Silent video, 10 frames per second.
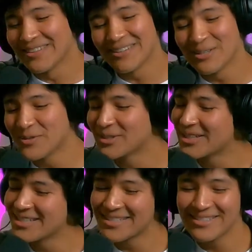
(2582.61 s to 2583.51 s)
could be
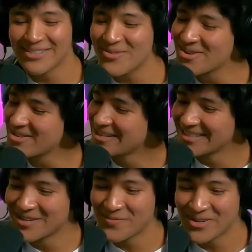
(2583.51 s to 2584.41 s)
lost in a storage unit
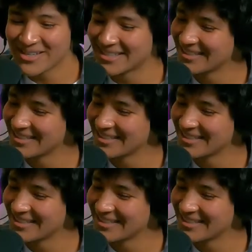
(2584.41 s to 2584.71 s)
somewhere.